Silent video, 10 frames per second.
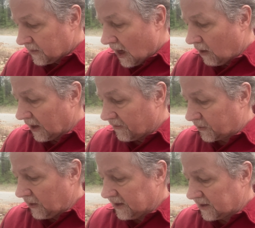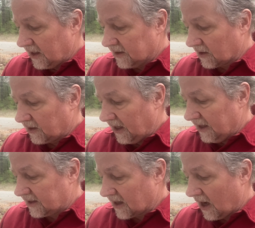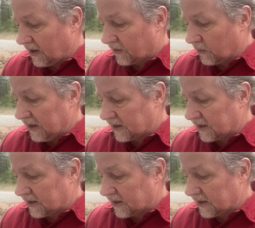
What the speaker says: I'll give 3 cities on the east side and 3